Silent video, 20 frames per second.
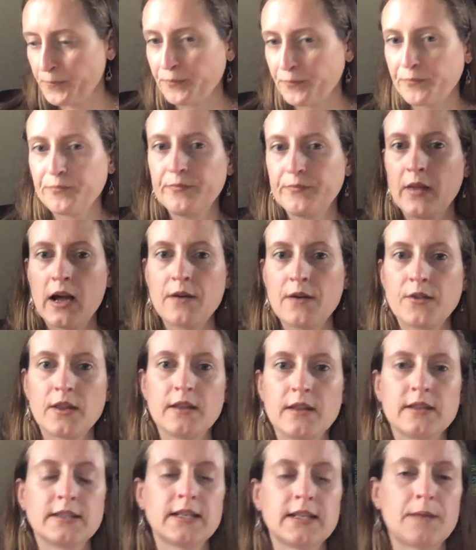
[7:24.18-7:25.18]
now
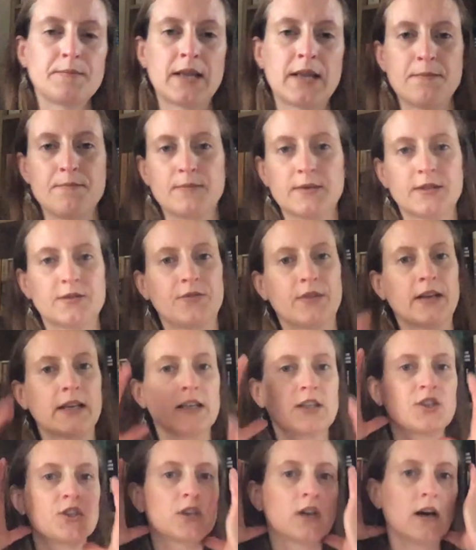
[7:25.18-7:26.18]
that September's
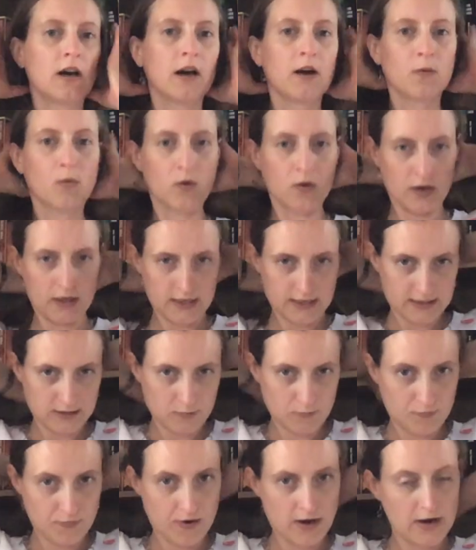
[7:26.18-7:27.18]
finished, I want a little
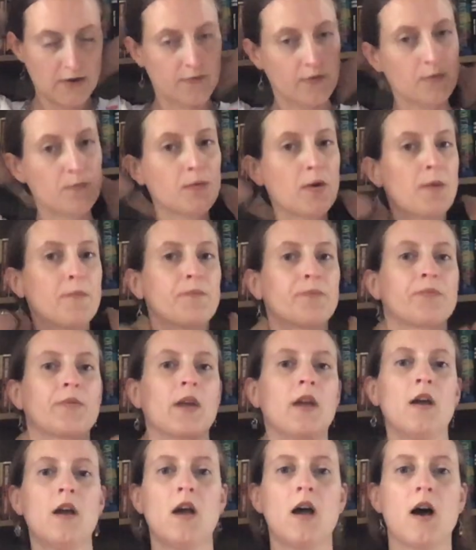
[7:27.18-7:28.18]
break from them.
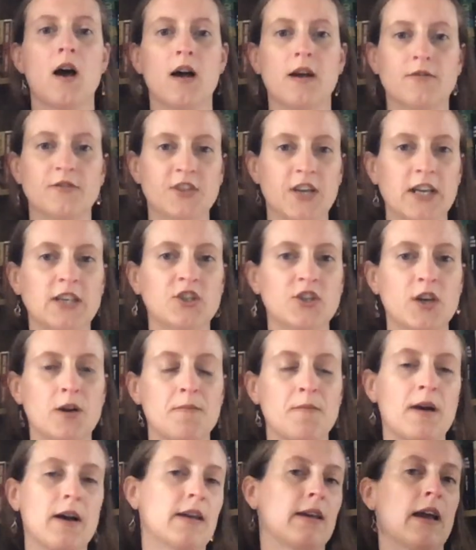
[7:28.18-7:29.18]
I've changed up
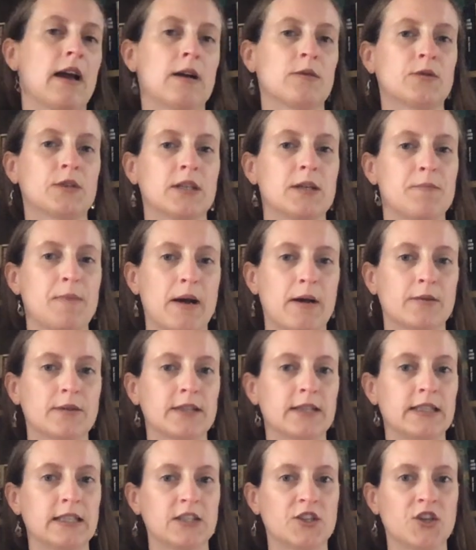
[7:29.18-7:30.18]
my out and about
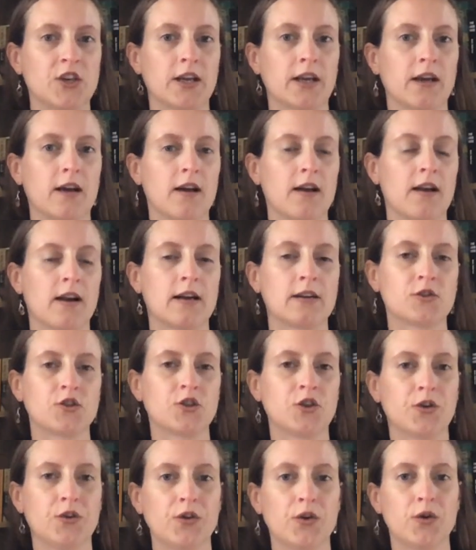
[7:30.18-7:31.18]
stitching, and I'll
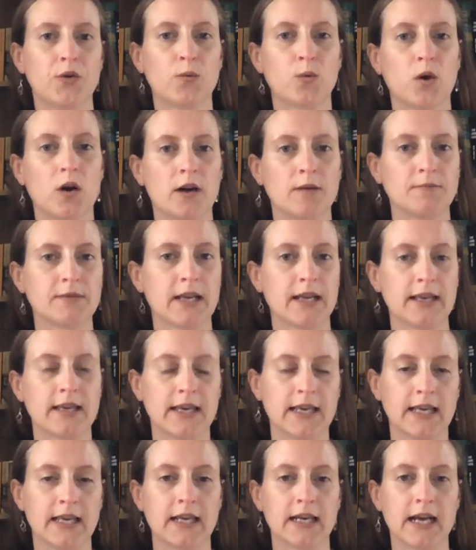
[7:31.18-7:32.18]
show you what I'm
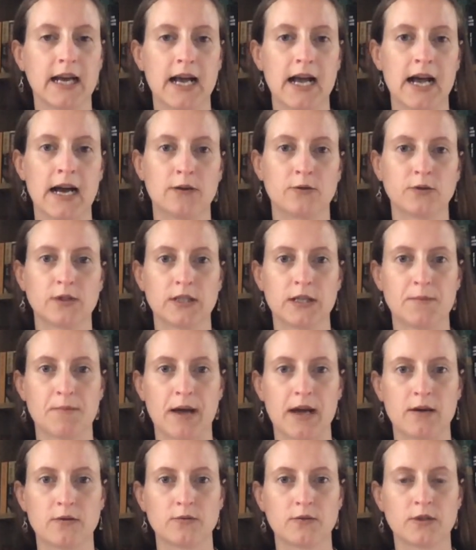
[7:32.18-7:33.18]
taking out and
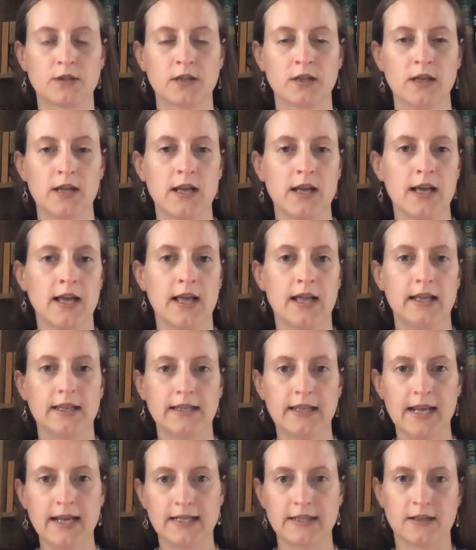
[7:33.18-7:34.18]
about
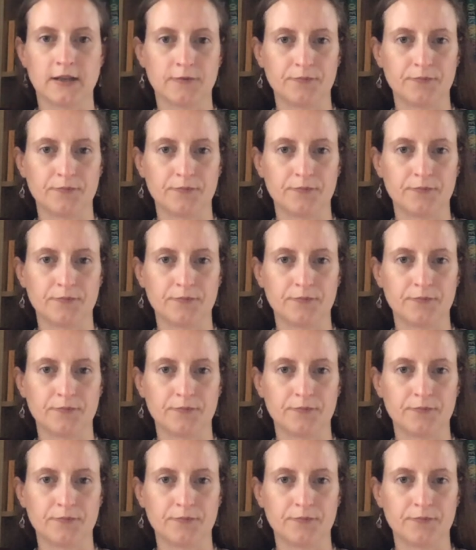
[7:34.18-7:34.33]
later.